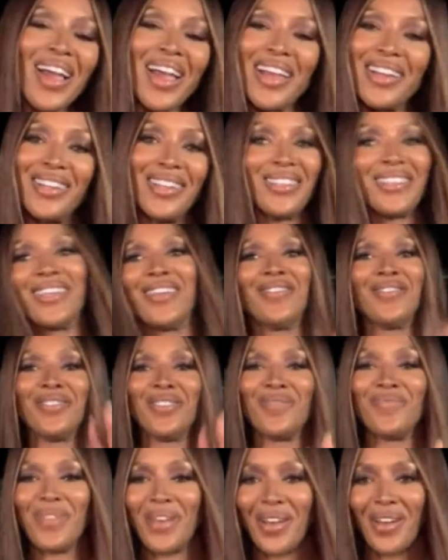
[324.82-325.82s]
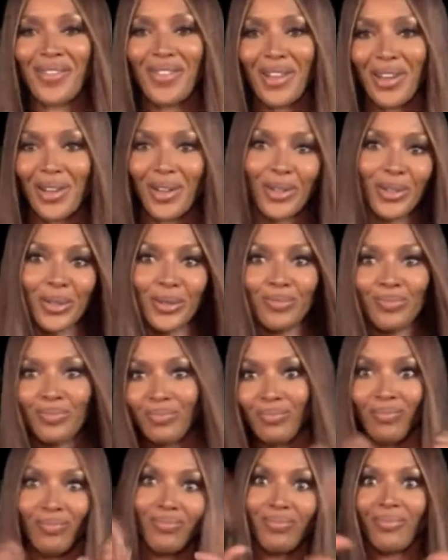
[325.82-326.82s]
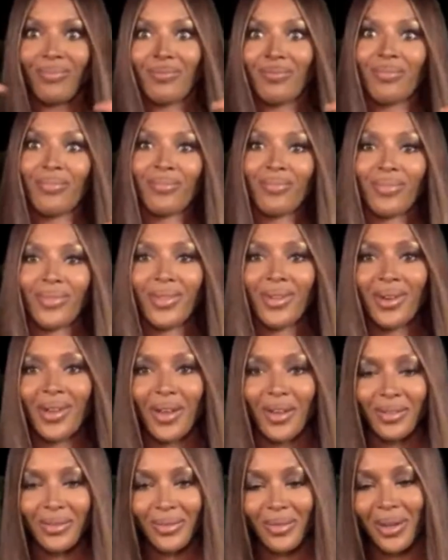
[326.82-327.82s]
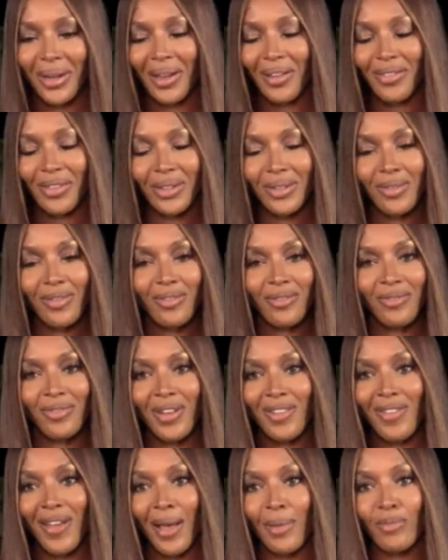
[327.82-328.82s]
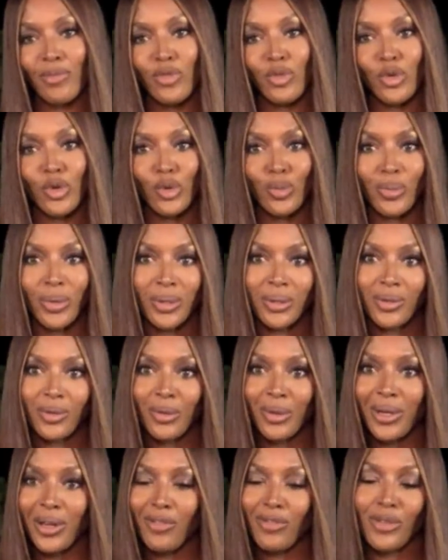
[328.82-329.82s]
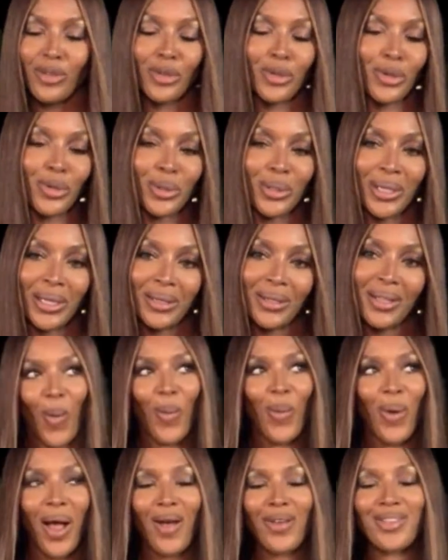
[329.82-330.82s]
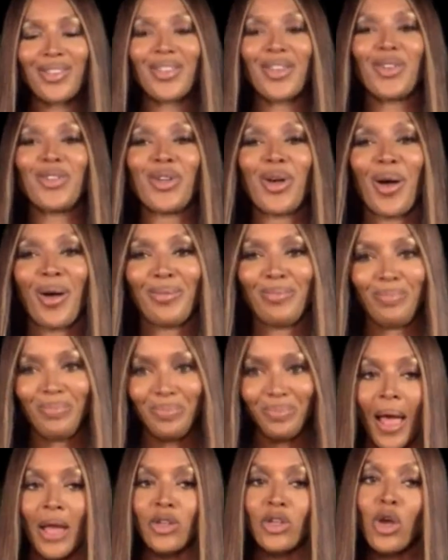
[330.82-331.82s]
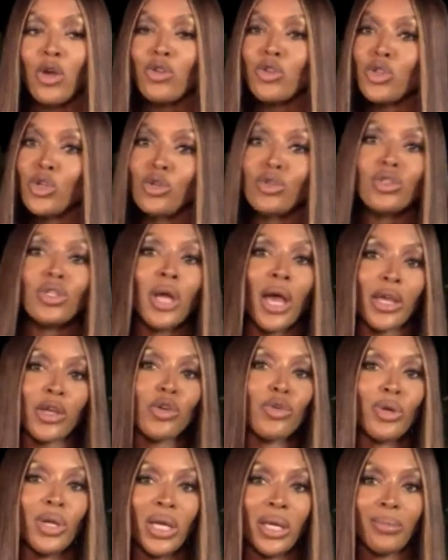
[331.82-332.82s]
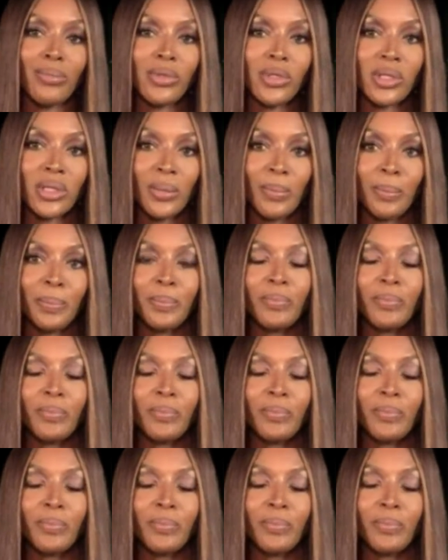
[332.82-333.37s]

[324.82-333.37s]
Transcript: It just gives you a bit of a little, you know, whatever. Bavam vroom, whatever you call it. Well, Sir John, I don't use night creams.